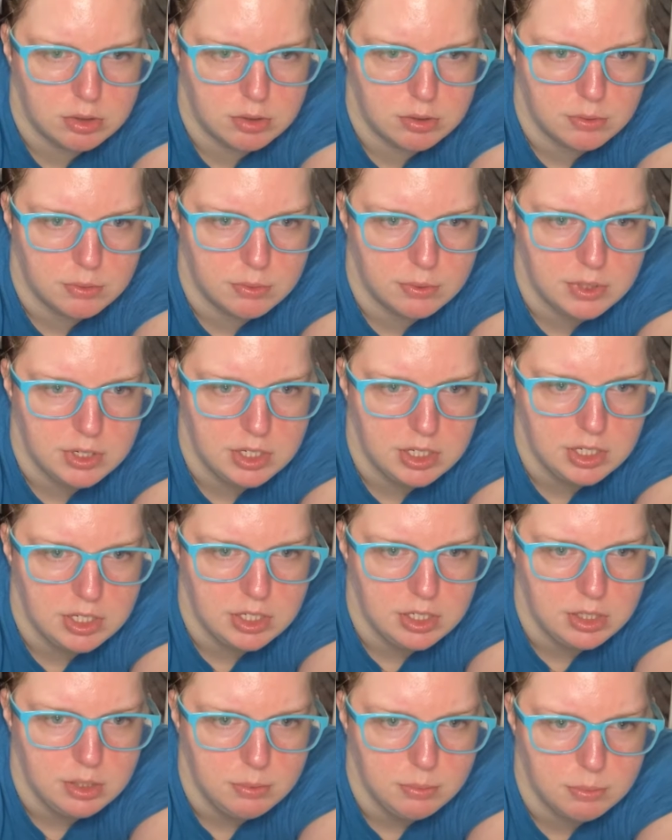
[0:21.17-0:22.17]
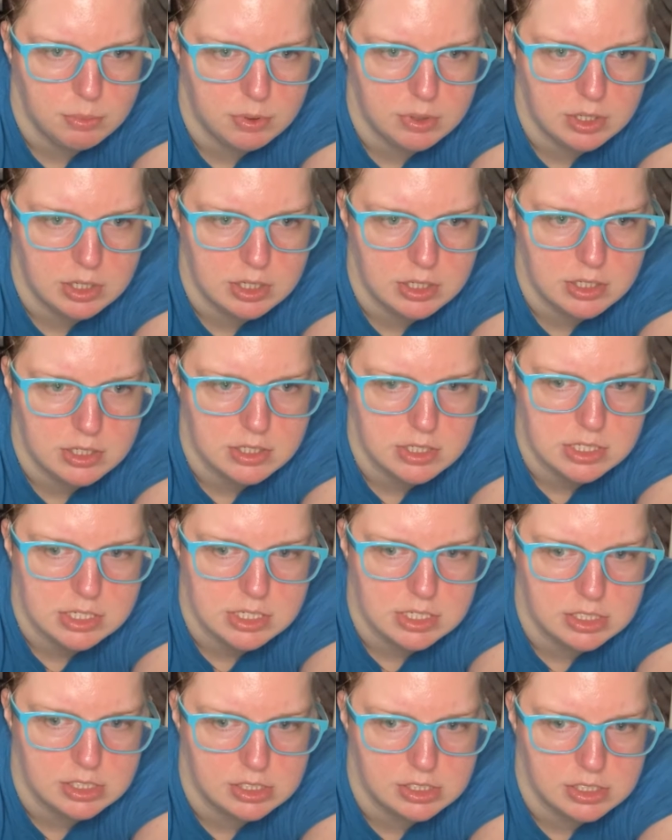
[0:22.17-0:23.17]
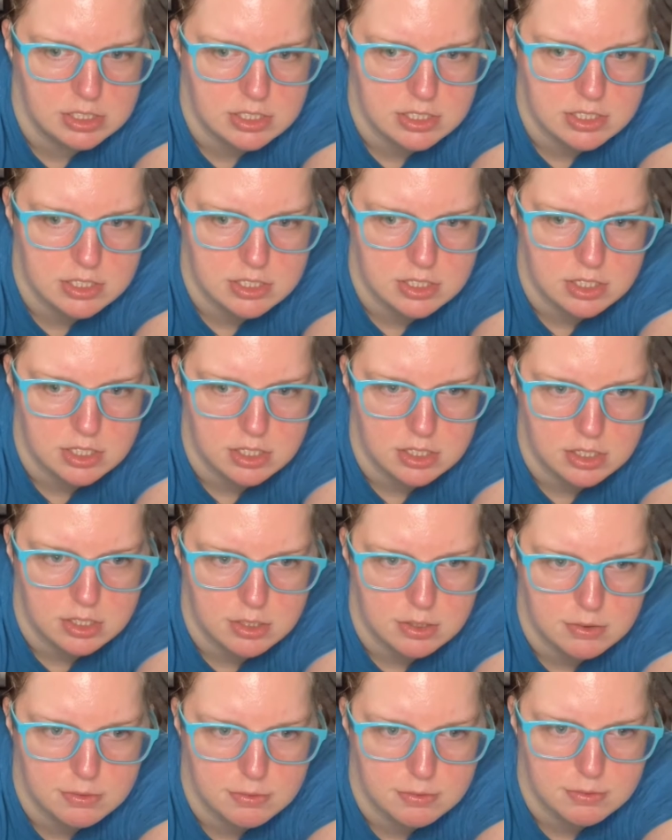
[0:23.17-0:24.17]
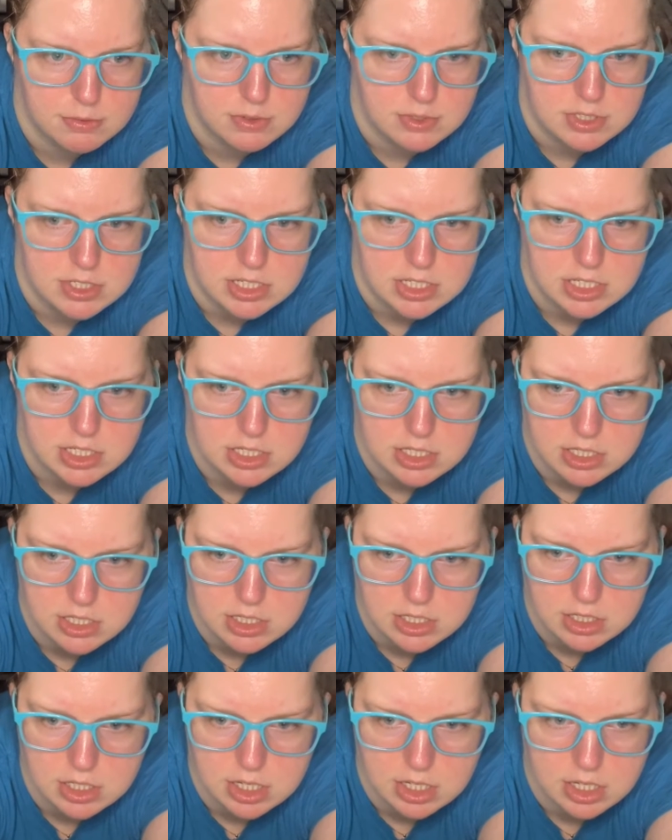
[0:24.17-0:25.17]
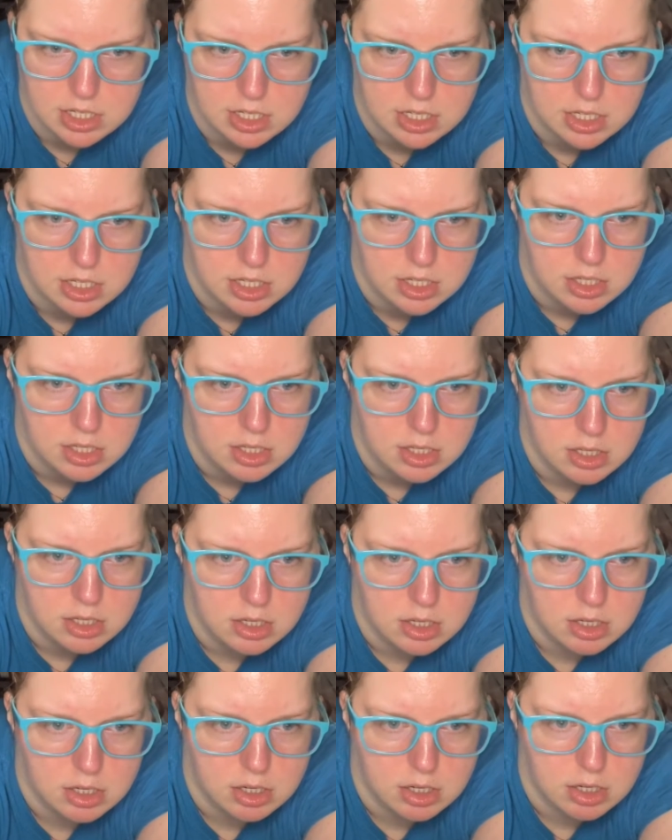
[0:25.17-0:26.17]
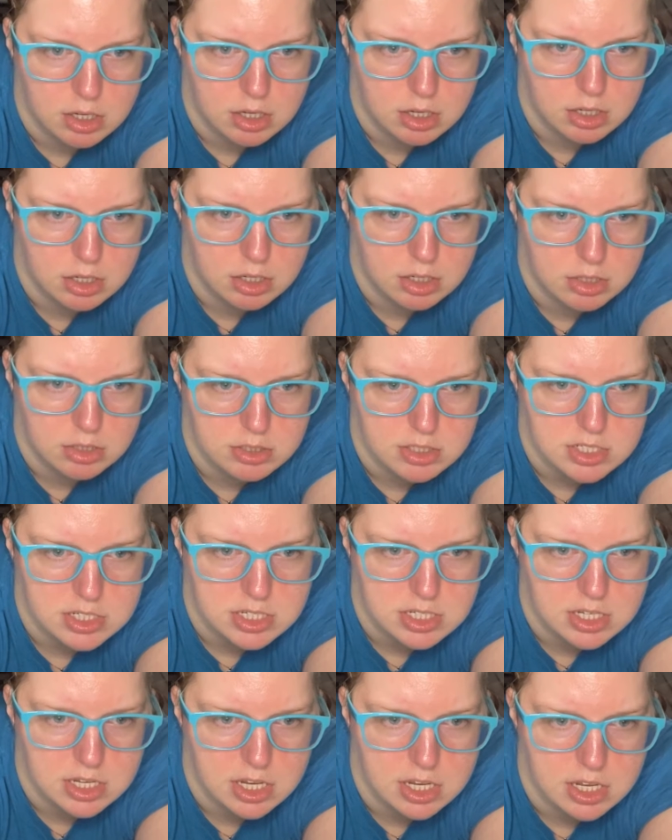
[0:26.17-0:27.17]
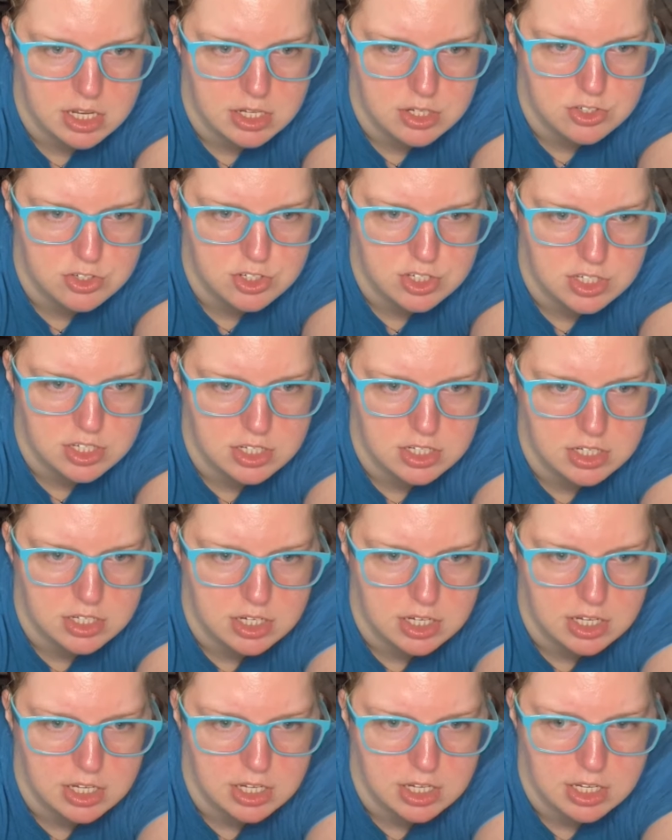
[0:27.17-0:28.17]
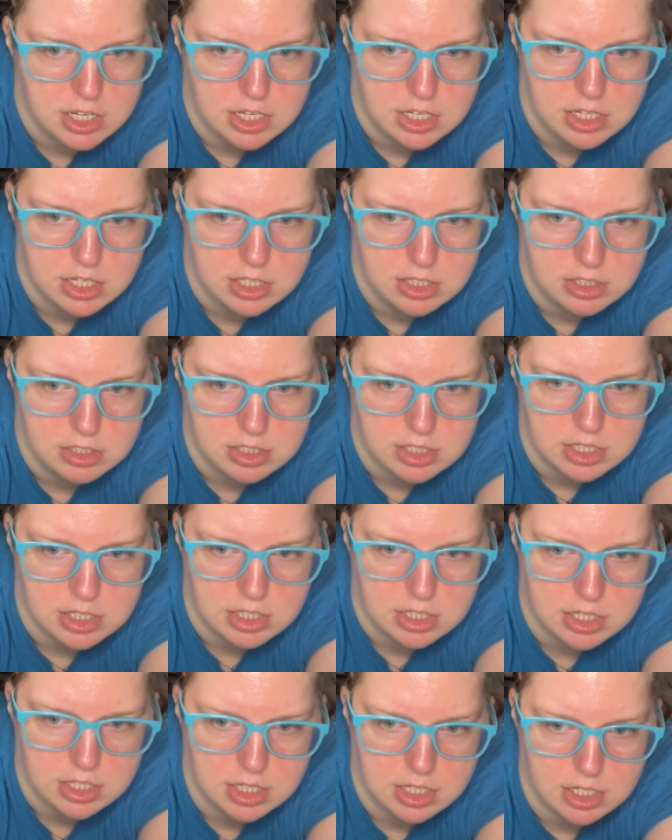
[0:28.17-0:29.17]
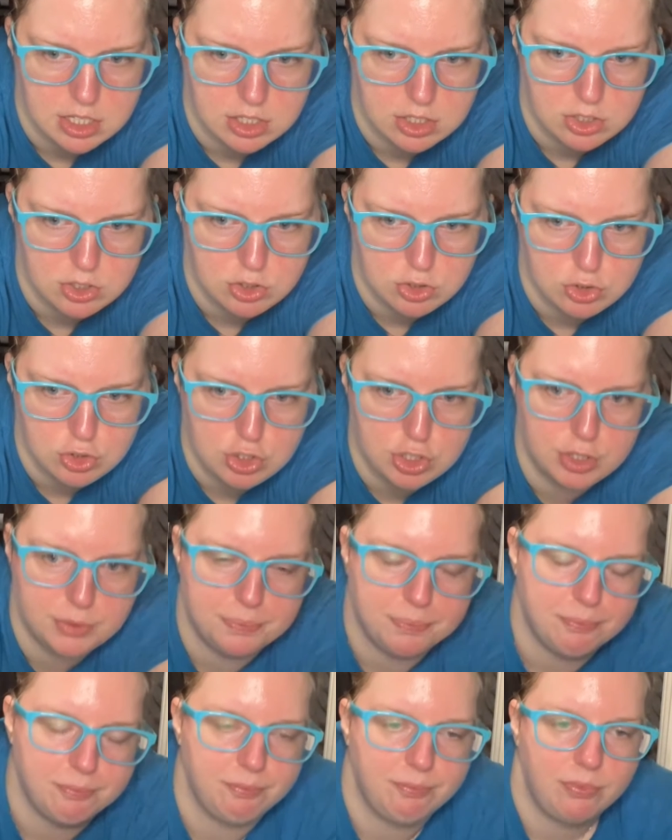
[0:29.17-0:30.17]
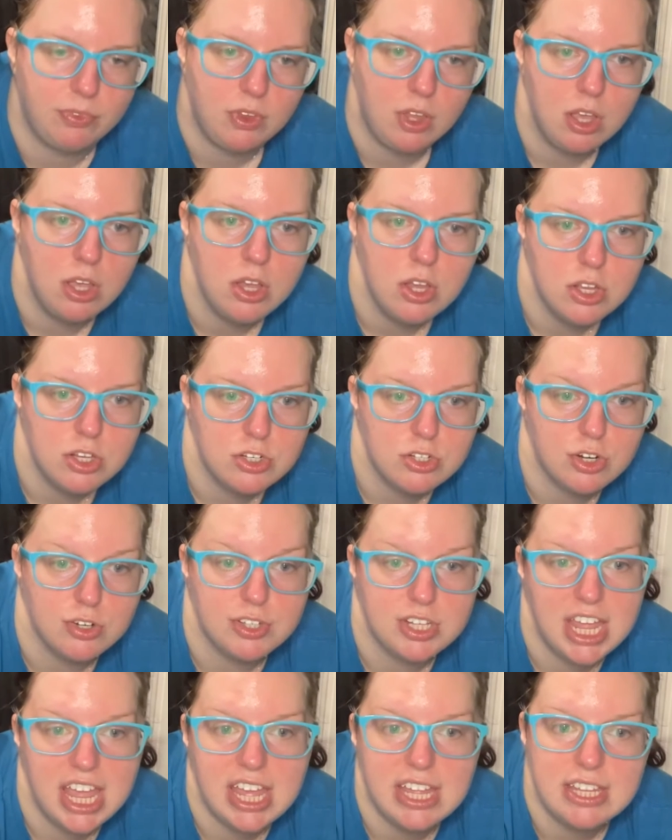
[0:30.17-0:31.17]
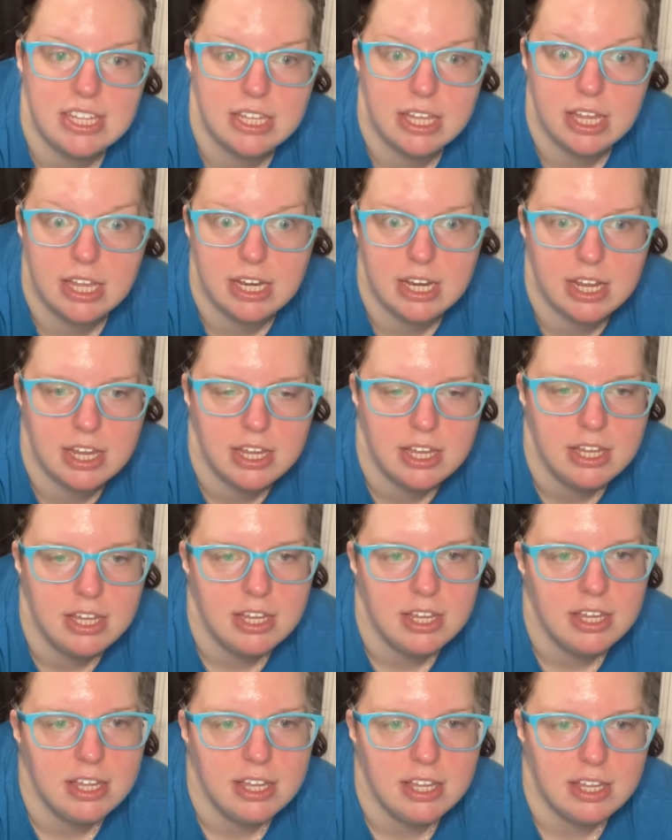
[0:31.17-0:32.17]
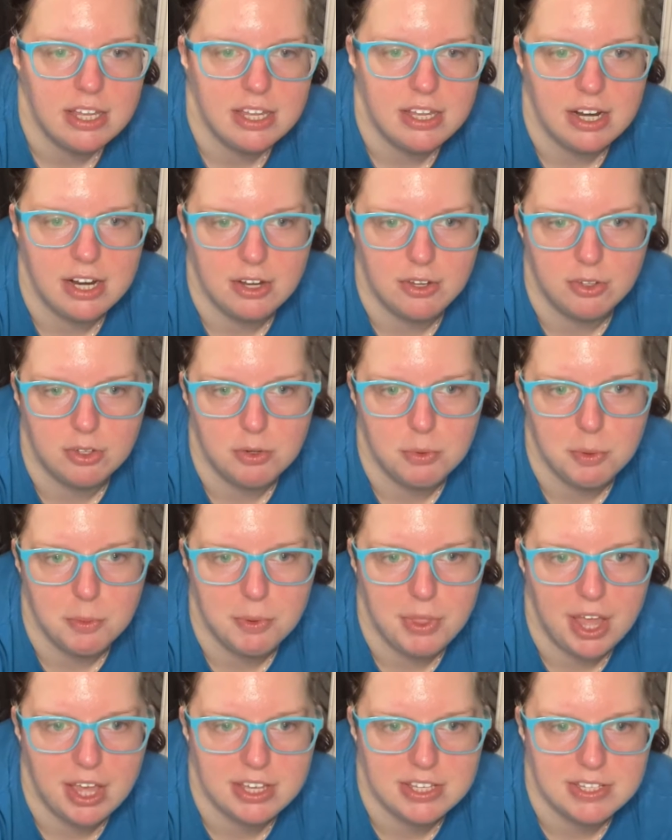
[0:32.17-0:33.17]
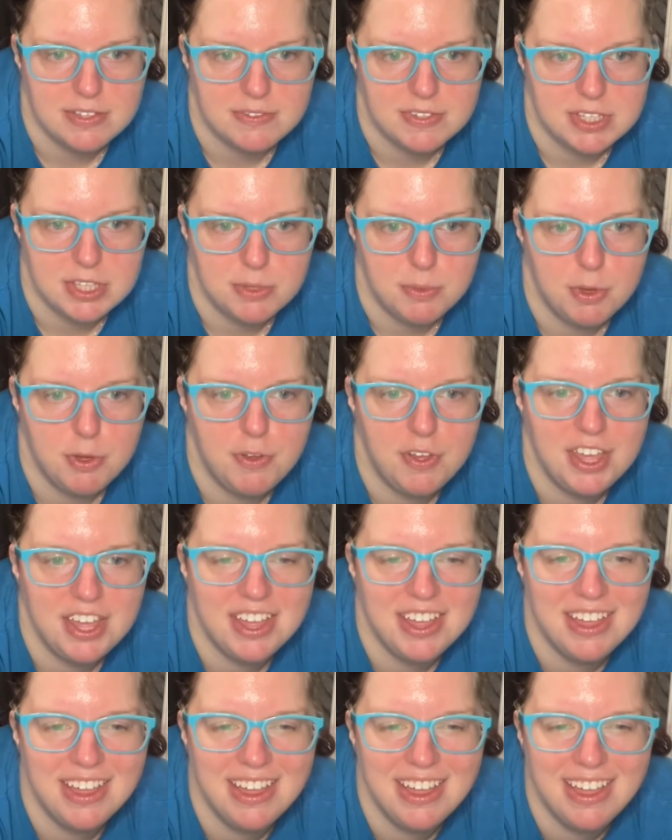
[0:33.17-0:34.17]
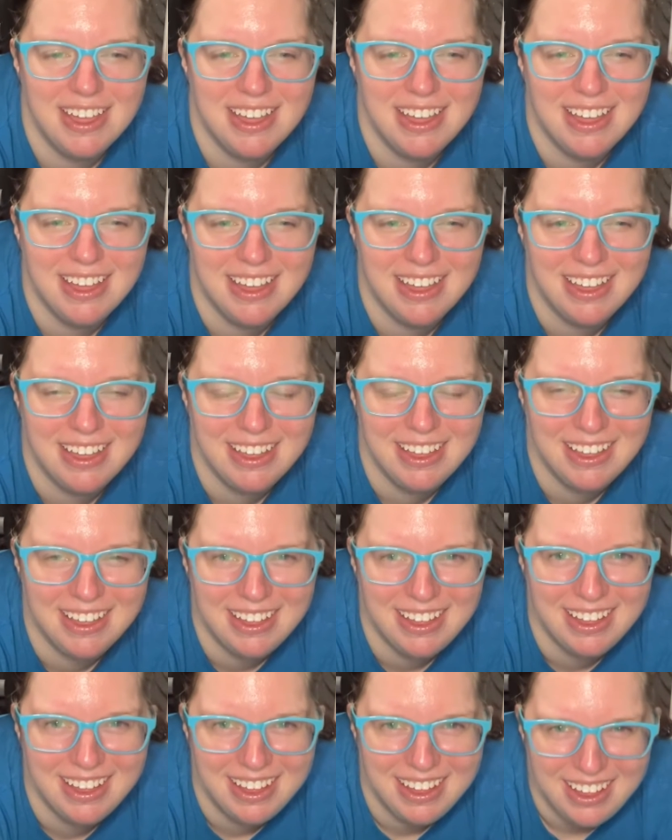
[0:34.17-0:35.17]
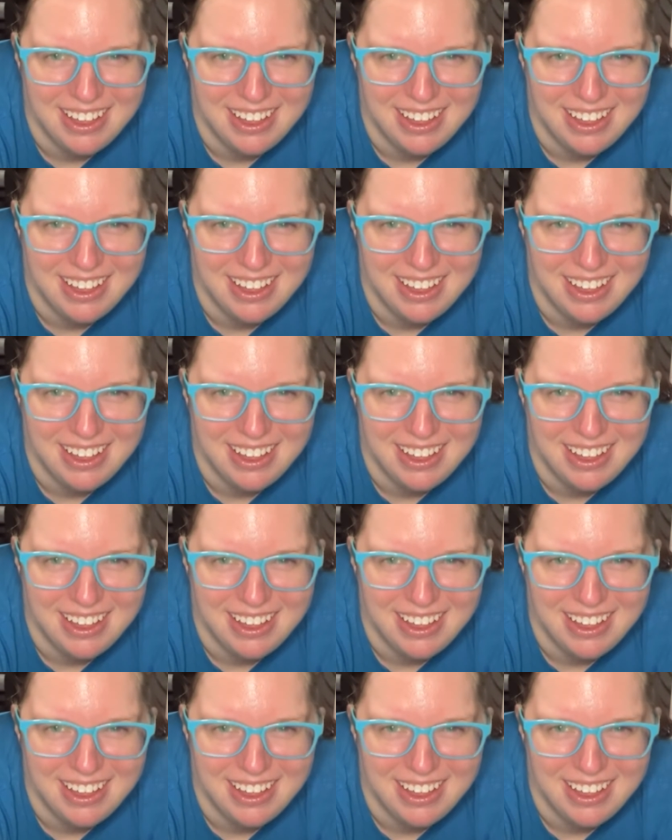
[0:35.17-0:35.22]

Three Presents of D.A. R T A G N A N the Elder D'Artagnan, and I only remember that because I've seen the movie.